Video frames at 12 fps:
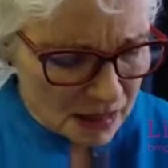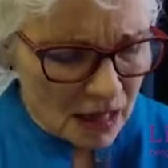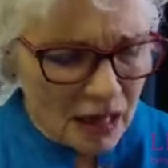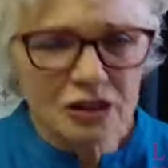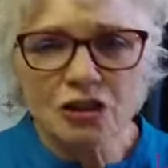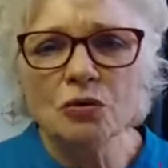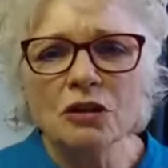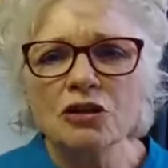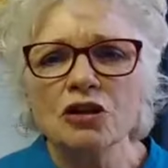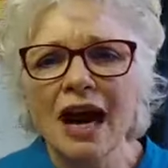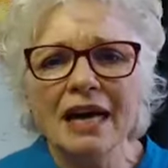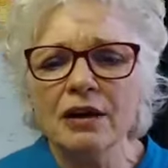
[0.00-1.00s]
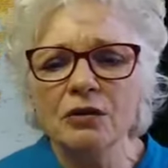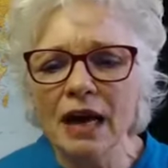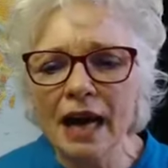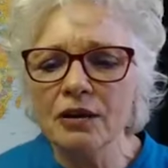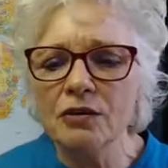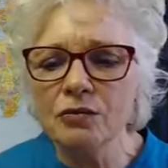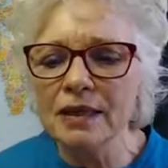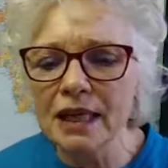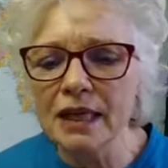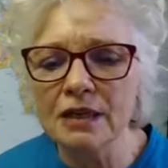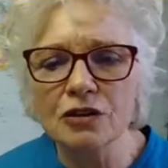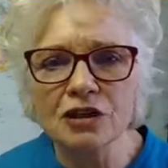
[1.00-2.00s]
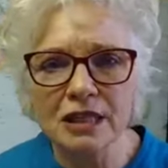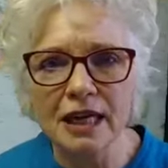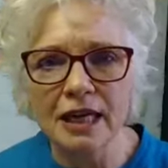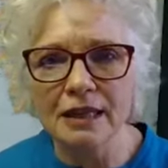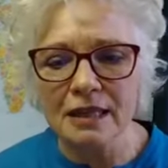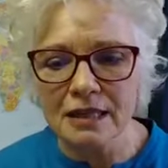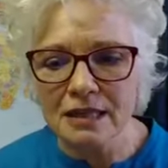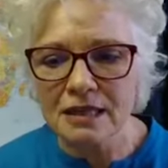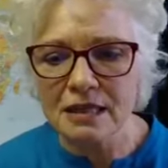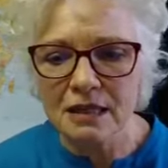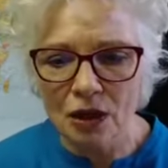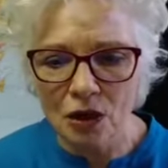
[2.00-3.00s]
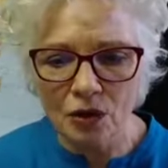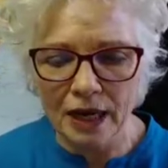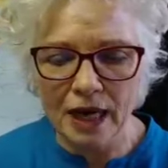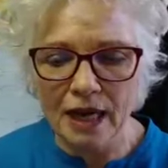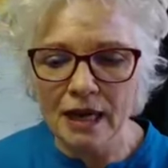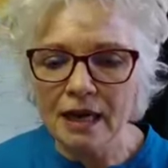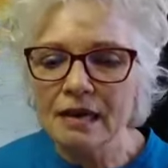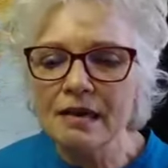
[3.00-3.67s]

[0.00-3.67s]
so I don't really understand this, okay?